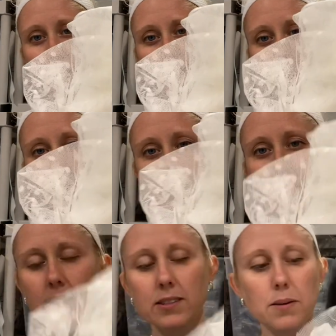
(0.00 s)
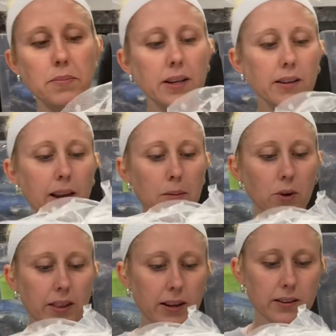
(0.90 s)
like something came
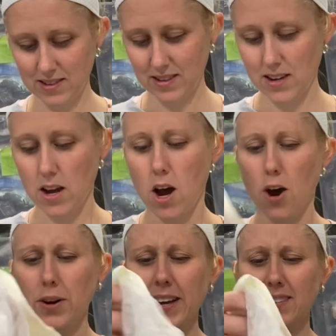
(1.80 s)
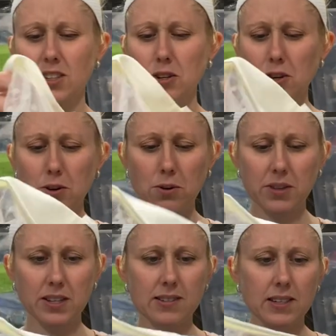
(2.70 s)
with it. Okay, so
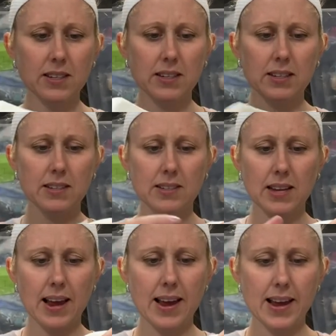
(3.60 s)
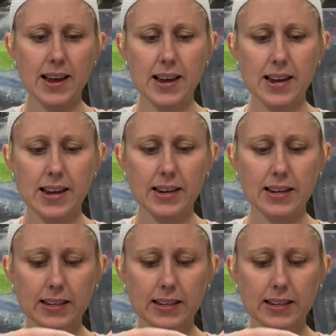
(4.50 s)
this is a